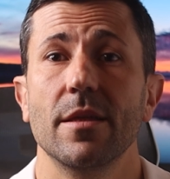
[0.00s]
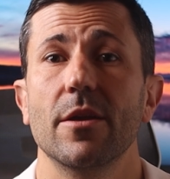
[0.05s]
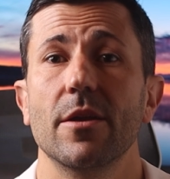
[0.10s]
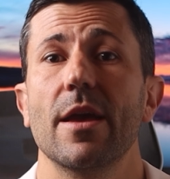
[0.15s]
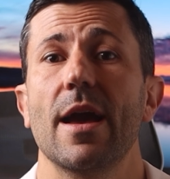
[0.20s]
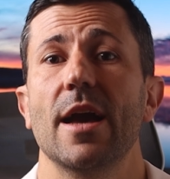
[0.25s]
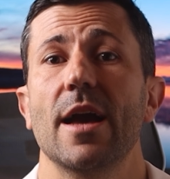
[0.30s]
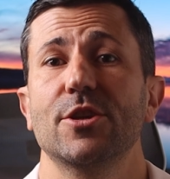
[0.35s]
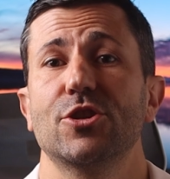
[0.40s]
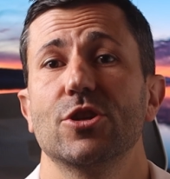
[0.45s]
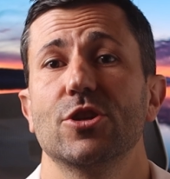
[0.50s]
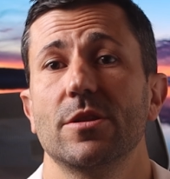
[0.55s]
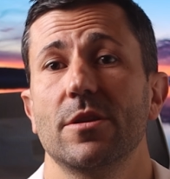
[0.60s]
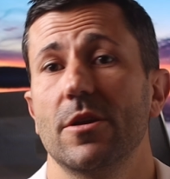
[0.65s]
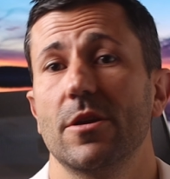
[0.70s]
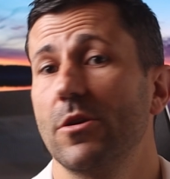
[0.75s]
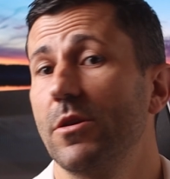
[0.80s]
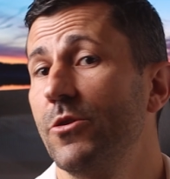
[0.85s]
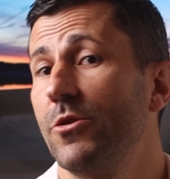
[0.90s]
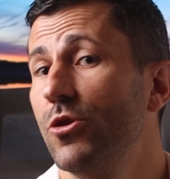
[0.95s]
the reaction
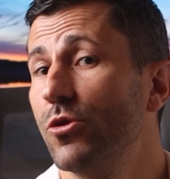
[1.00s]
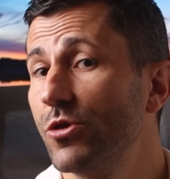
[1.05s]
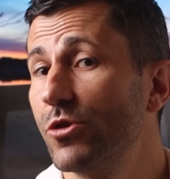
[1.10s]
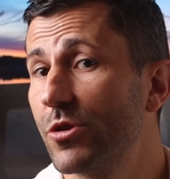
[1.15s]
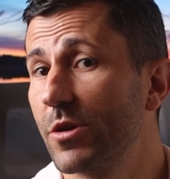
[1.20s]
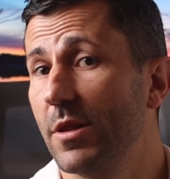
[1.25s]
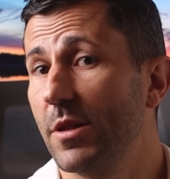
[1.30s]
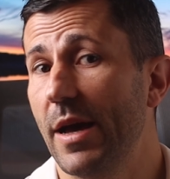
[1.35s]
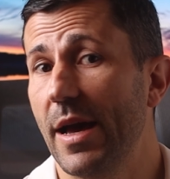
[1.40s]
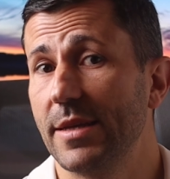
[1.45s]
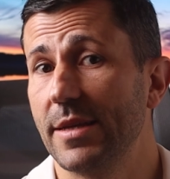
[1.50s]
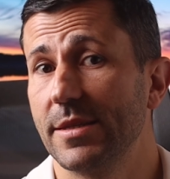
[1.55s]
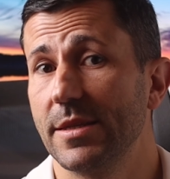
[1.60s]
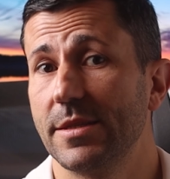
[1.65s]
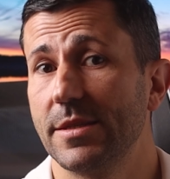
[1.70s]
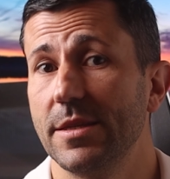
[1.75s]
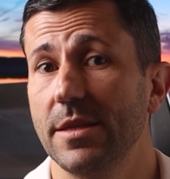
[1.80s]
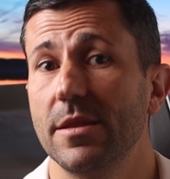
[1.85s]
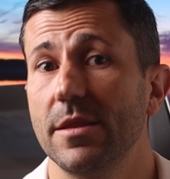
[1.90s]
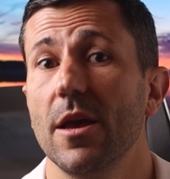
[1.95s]

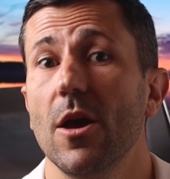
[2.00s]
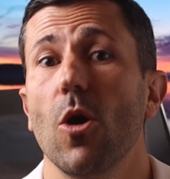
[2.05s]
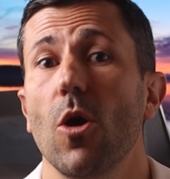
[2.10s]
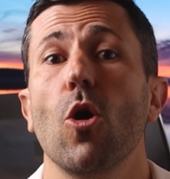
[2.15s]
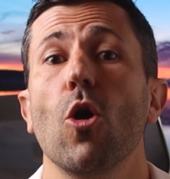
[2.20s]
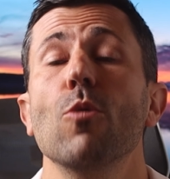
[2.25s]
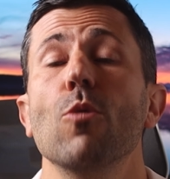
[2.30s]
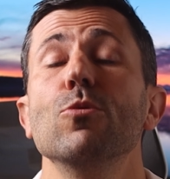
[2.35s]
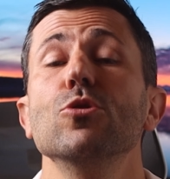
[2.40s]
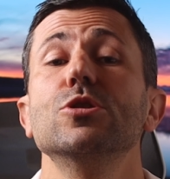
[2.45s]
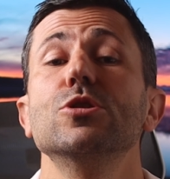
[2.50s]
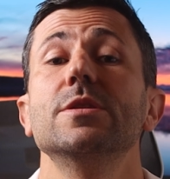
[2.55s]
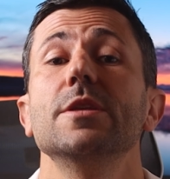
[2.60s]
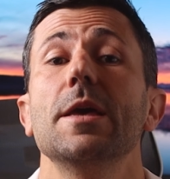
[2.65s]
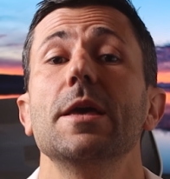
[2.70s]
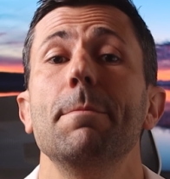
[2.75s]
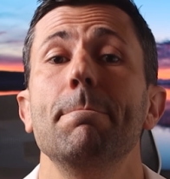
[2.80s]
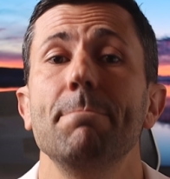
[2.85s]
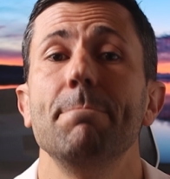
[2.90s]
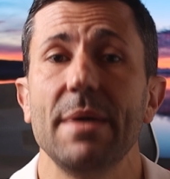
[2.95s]
neutralizes it almost
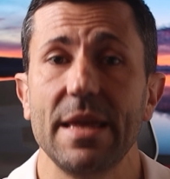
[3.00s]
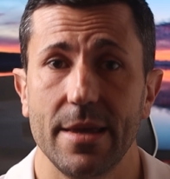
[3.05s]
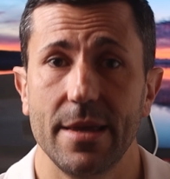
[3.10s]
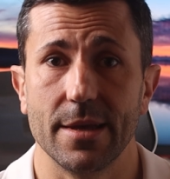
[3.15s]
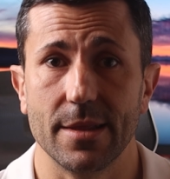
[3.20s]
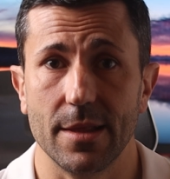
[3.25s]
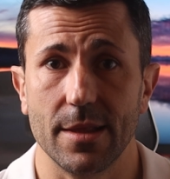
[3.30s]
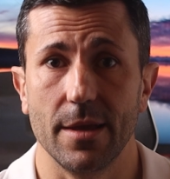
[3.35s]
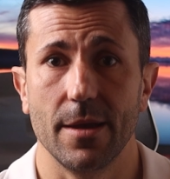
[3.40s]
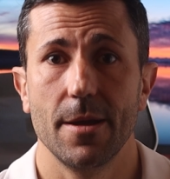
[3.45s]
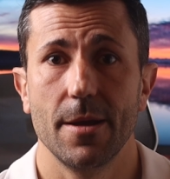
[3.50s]
immediately.